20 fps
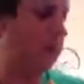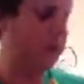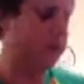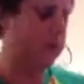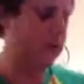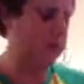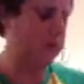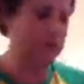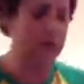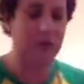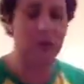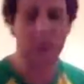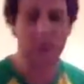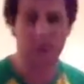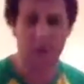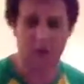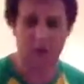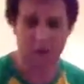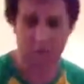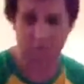was sediment in the
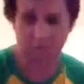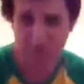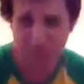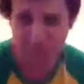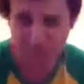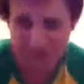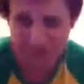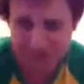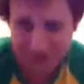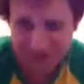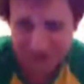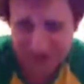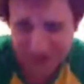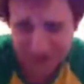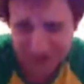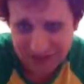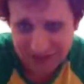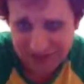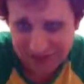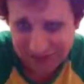bottom of the bottle
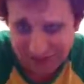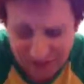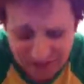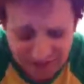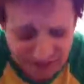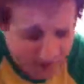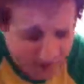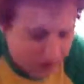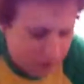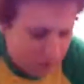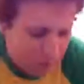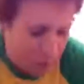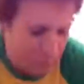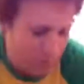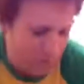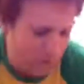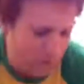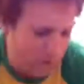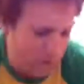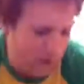
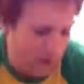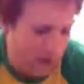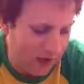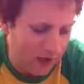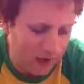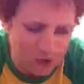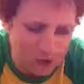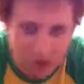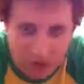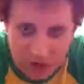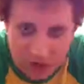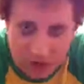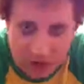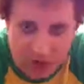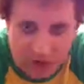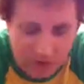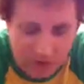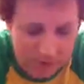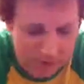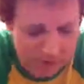was
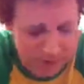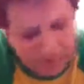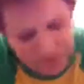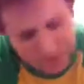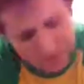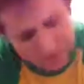actually. Oh